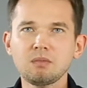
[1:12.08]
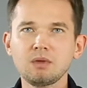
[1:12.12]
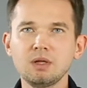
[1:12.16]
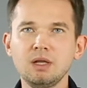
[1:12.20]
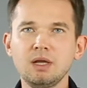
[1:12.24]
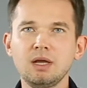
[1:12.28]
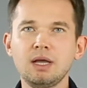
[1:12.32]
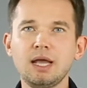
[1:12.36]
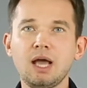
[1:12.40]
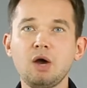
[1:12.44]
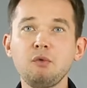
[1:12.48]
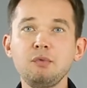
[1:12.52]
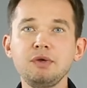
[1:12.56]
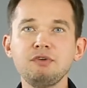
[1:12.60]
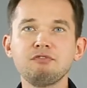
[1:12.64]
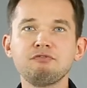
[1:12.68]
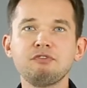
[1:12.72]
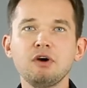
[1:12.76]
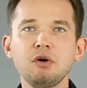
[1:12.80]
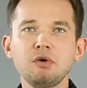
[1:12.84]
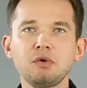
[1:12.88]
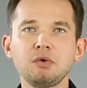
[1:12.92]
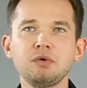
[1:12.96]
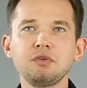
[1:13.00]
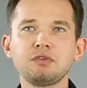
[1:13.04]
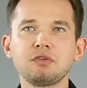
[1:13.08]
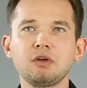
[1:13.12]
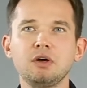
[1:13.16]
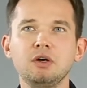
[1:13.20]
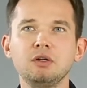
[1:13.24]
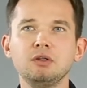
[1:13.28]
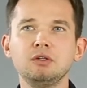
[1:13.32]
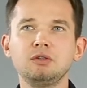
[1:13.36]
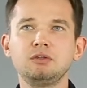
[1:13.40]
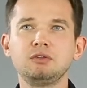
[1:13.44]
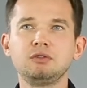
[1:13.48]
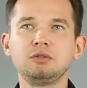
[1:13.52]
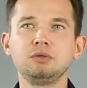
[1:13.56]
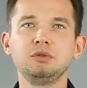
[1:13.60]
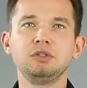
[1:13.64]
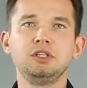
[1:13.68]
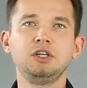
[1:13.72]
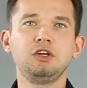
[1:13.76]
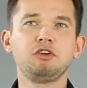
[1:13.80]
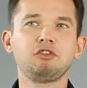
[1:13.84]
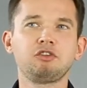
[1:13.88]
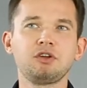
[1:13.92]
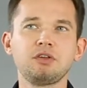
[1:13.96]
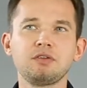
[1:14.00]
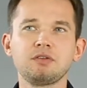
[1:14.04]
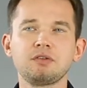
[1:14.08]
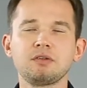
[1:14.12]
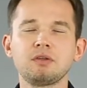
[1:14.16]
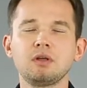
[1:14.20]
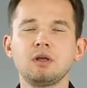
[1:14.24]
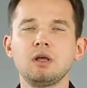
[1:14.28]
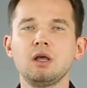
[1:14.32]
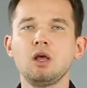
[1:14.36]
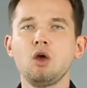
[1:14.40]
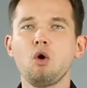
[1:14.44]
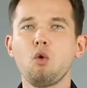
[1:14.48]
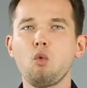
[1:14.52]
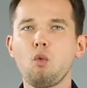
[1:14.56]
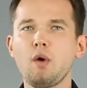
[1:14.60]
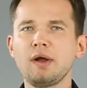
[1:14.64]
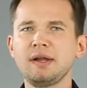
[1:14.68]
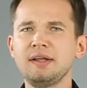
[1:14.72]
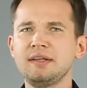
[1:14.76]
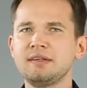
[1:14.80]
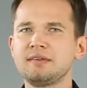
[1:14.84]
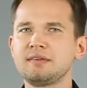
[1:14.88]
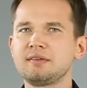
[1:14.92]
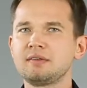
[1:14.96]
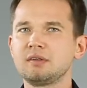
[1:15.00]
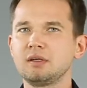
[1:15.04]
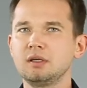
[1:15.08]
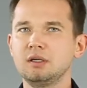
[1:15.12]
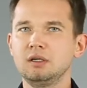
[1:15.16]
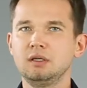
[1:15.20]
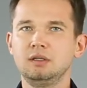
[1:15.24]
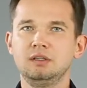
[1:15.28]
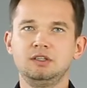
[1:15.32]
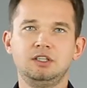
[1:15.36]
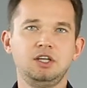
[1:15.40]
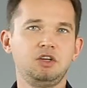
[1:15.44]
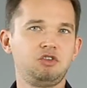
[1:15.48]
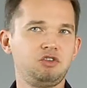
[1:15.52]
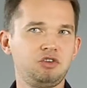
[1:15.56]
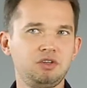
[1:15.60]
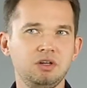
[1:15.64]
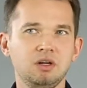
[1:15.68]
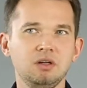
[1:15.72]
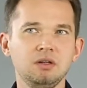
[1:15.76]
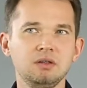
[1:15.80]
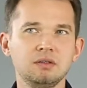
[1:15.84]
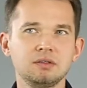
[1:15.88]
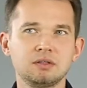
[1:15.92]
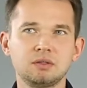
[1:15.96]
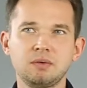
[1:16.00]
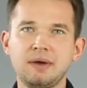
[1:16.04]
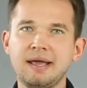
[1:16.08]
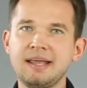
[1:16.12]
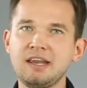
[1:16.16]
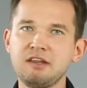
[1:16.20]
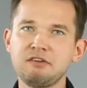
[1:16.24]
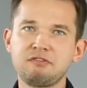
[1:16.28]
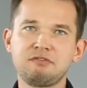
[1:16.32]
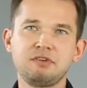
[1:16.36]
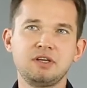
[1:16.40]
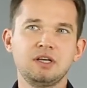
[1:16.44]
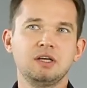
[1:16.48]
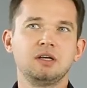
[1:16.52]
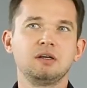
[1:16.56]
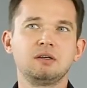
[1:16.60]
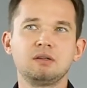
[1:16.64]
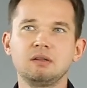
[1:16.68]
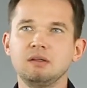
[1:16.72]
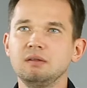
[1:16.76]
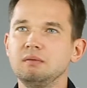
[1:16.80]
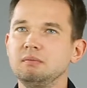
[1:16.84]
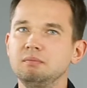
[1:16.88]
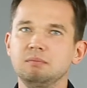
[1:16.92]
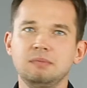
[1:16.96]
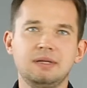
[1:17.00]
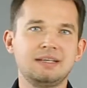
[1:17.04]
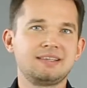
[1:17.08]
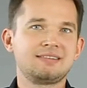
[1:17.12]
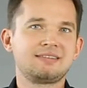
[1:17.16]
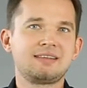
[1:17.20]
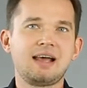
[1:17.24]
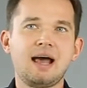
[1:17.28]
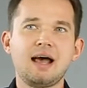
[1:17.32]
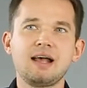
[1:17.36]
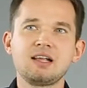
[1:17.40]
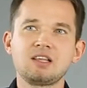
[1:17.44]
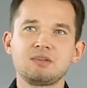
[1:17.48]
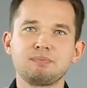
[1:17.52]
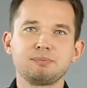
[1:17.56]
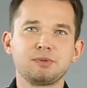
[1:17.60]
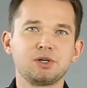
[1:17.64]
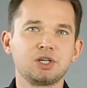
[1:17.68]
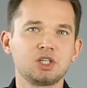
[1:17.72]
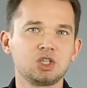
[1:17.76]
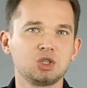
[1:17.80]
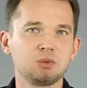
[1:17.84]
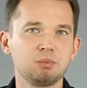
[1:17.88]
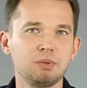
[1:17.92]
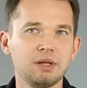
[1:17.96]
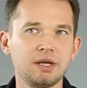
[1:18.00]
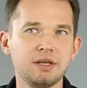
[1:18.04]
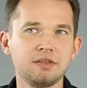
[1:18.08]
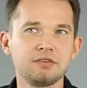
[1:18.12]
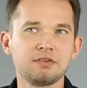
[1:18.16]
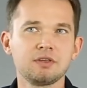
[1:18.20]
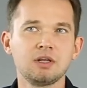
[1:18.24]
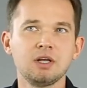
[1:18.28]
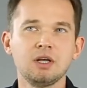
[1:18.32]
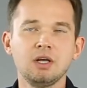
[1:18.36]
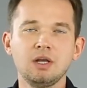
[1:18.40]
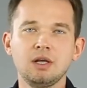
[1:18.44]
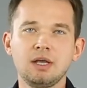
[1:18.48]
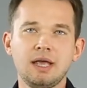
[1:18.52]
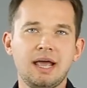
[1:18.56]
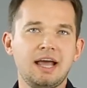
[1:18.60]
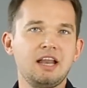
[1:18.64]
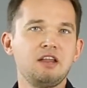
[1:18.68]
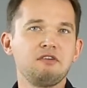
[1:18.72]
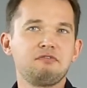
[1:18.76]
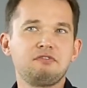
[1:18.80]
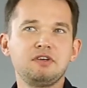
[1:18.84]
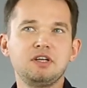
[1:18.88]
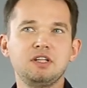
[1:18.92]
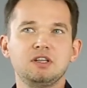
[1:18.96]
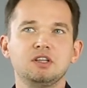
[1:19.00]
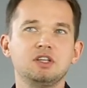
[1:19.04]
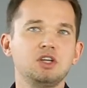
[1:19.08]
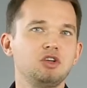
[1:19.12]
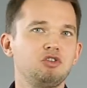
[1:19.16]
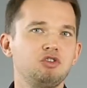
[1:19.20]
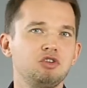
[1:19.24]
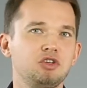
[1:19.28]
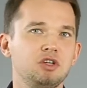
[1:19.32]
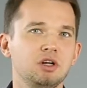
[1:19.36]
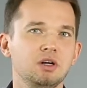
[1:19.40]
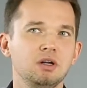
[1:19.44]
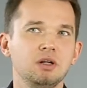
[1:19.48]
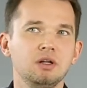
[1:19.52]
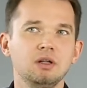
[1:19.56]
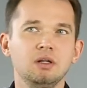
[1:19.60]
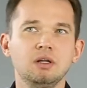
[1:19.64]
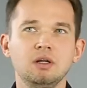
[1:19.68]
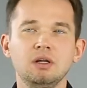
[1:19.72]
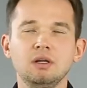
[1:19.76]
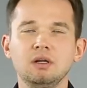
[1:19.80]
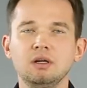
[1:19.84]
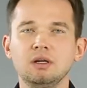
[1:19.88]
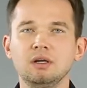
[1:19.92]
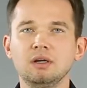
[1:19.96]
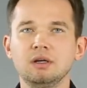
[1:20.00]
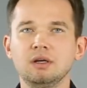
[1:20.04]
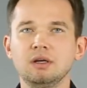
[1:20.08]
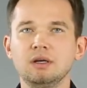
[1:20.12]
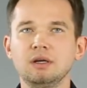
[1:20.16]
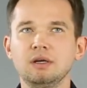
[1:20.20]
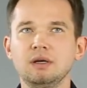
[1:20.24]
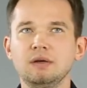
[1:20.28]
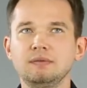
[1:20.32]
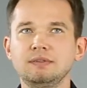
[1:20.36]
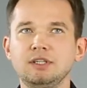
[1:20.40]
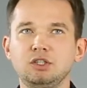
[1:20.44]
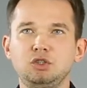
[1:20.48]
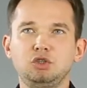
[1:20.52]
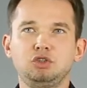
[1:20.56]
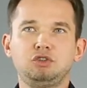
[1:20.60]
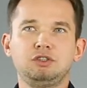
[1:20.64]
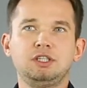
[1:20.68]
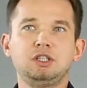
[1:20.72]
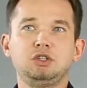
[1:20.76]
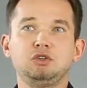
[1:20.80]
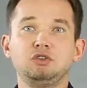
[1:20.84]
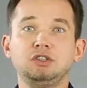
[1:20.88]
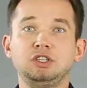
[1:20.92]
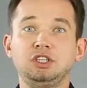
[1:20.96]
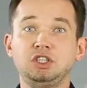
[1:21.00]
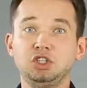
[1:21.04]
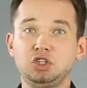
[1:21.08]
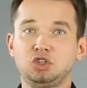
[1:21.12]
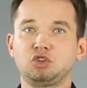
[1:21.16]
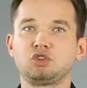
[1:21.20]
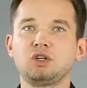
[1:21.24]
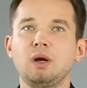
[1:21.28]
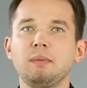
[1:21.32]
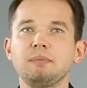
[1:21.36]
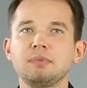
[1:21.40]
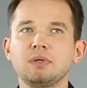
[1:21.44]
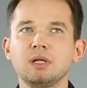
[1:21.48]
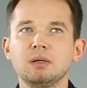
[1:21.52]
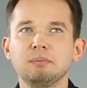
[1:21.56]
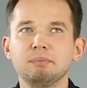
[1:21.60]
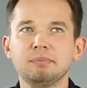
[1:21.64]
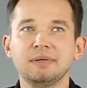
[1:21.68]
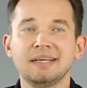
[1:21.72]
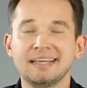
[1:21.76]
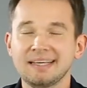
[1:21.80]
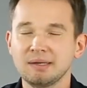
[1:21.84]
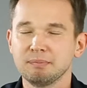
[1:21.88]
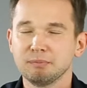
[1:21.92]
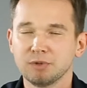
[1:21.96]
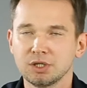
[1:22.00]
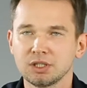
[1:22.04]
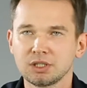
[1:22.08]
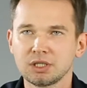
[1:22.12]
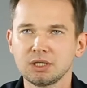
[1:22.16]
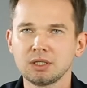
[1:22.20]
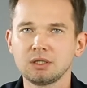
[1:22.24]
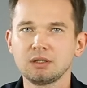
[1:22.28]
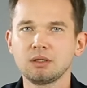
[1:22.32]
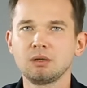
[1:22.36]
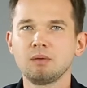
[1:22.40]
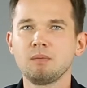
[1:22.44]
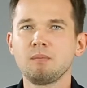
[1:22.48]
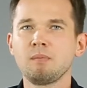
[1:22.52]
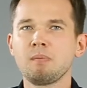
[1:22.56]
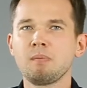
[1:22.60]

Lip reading: And we focus on two niches. One is digital, so anything, a SaaS marketplace, anything digital that you're trying to disrupt a big market,